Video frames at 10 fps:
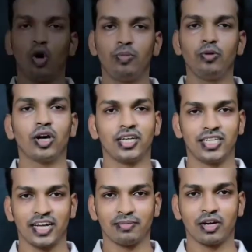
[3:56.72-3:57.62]
Hope you guys
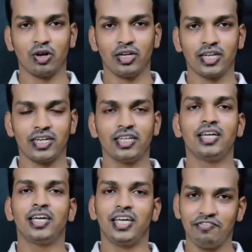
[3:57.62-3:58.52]
like my content.
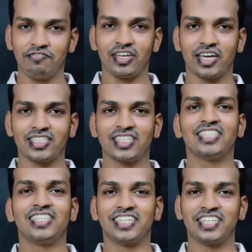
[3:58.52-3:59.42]
If yes,
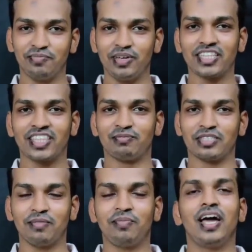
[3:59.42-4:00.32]
then give me a thumbs
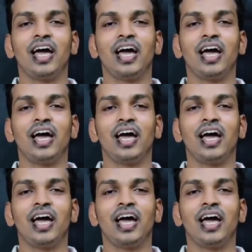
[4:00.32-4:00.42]
up